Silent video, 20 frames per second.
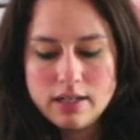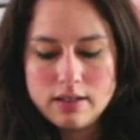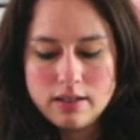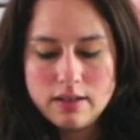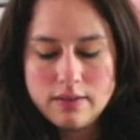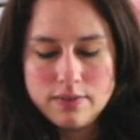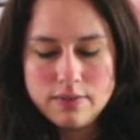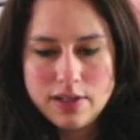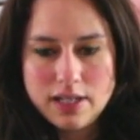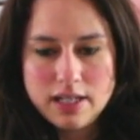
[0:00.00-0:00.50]
of
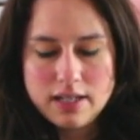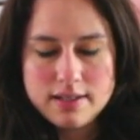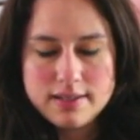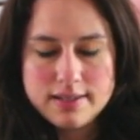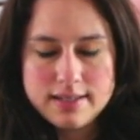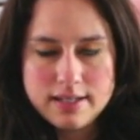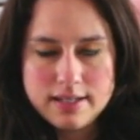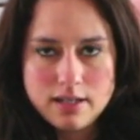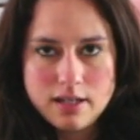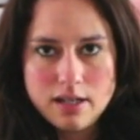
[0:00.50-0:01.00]
like a
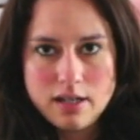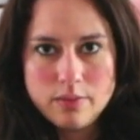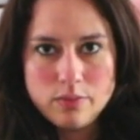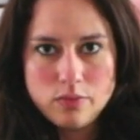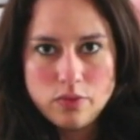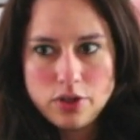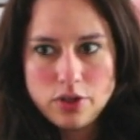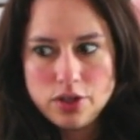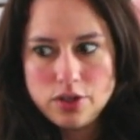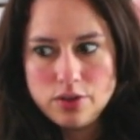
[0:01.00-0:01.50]
sitcom
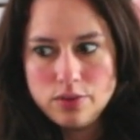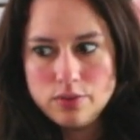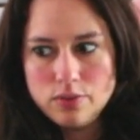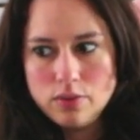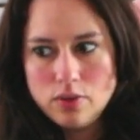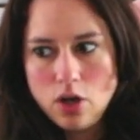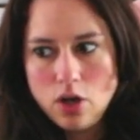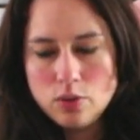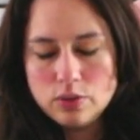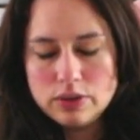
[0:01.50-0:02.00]
where you
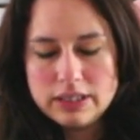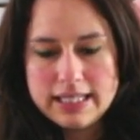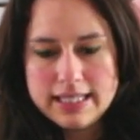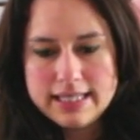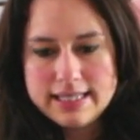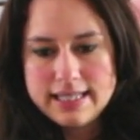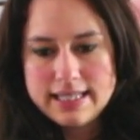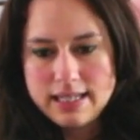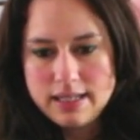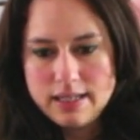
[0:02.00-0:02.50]
only
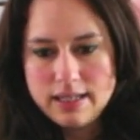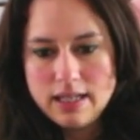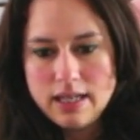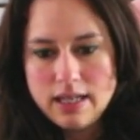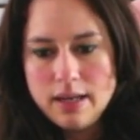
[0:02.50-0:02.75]
see